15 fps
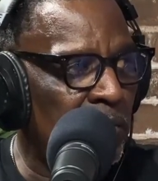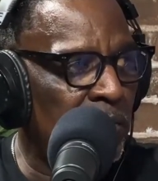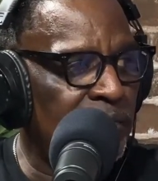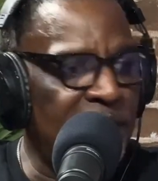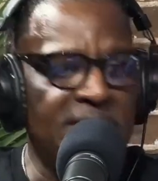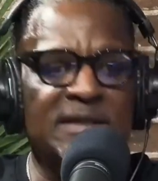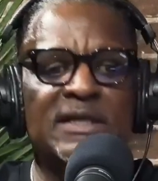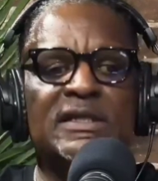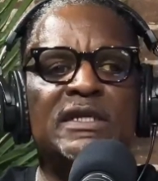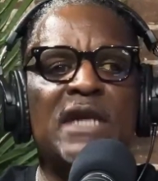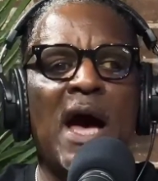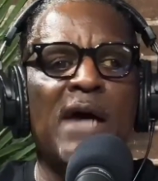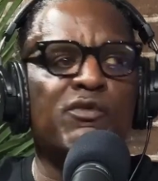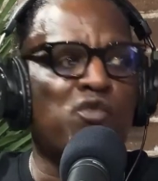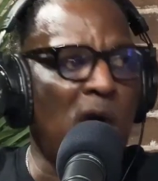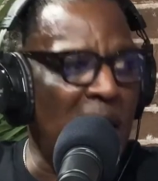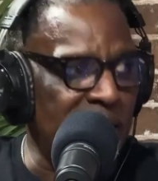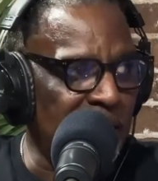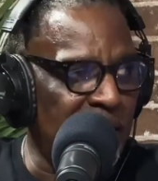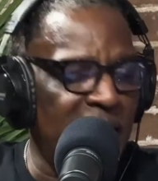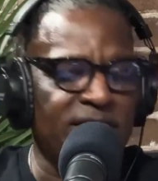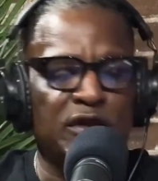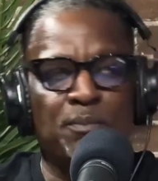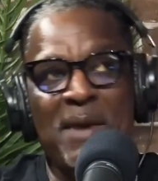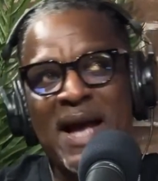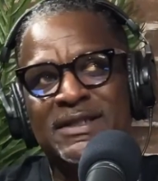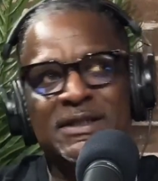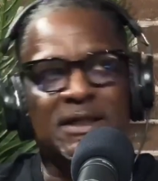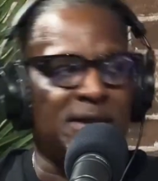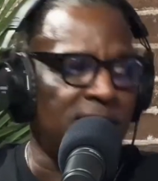This is not right,
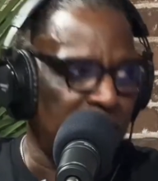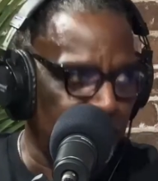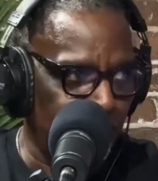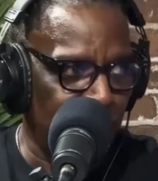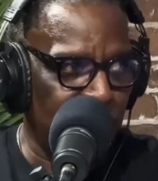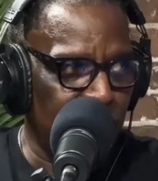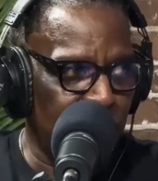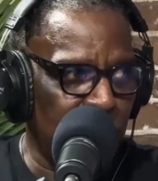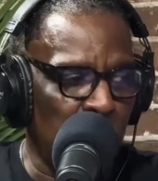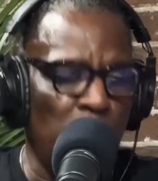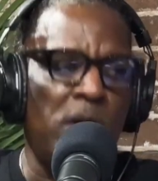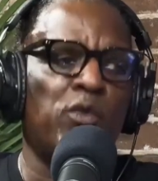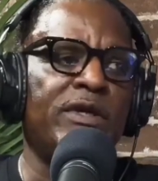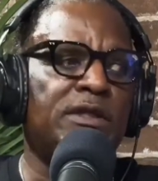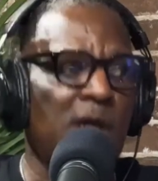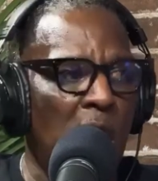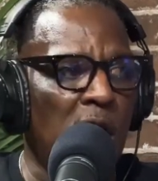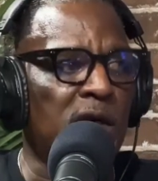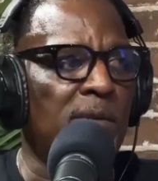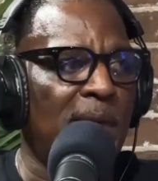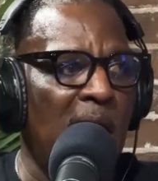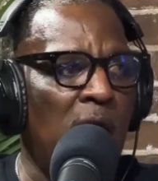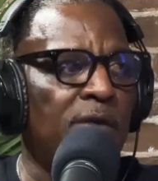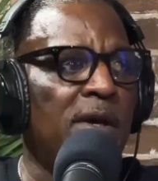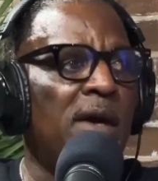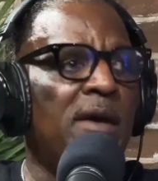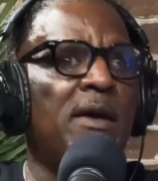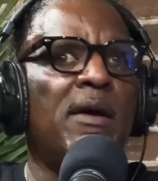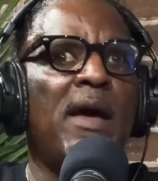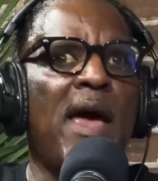especially when we're talking about
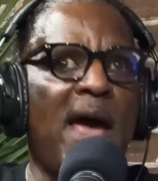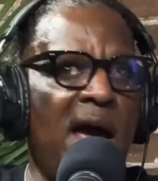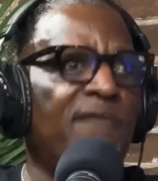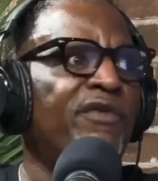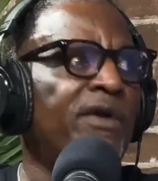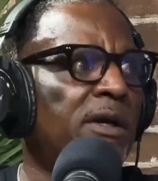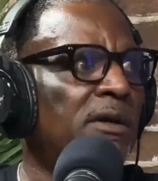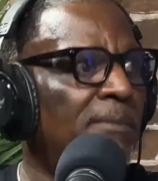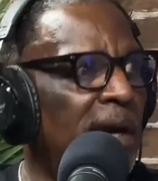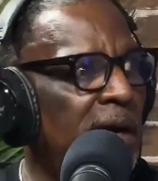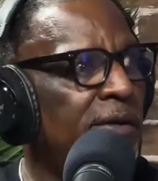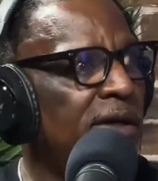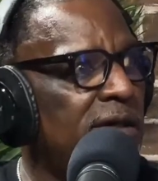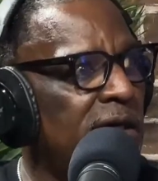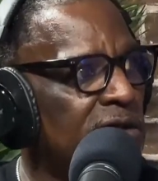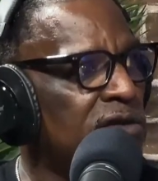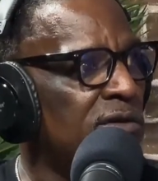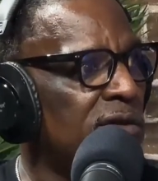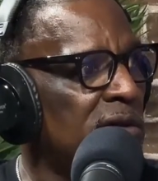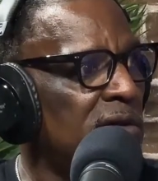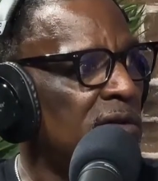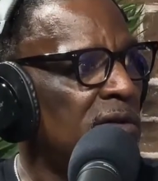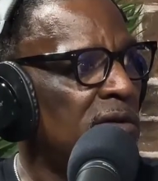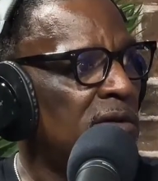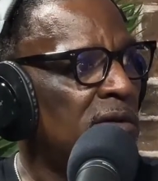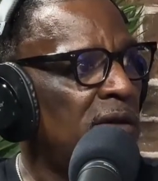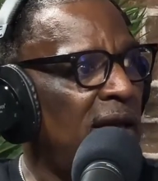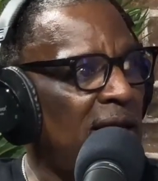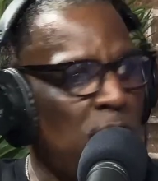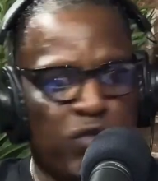African-American history.
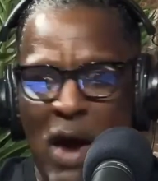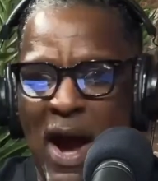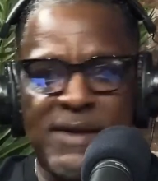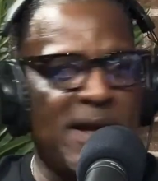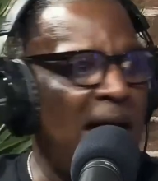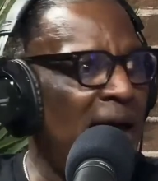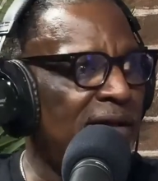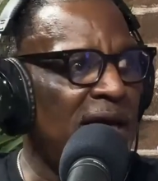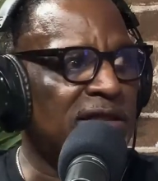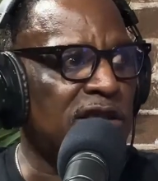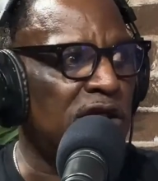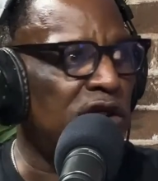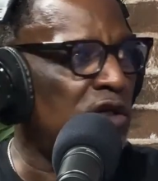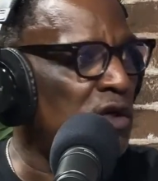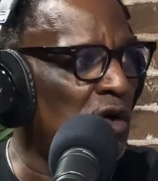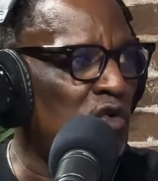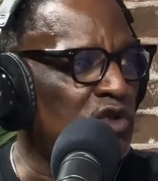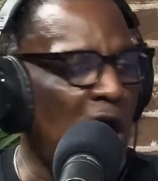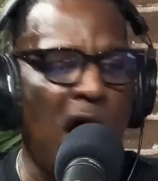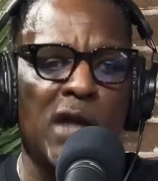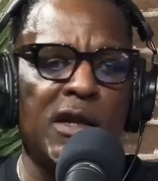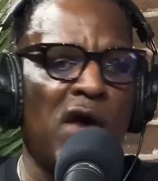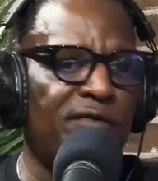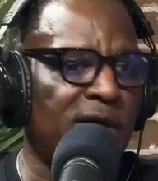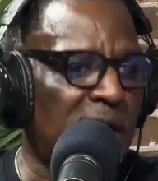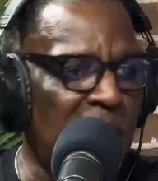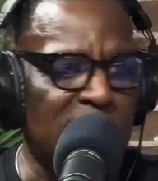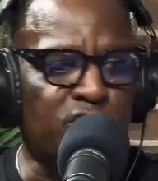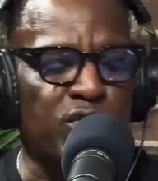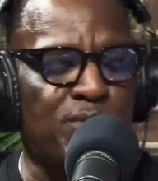Right now, that's in the news all over the
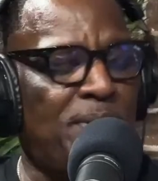country.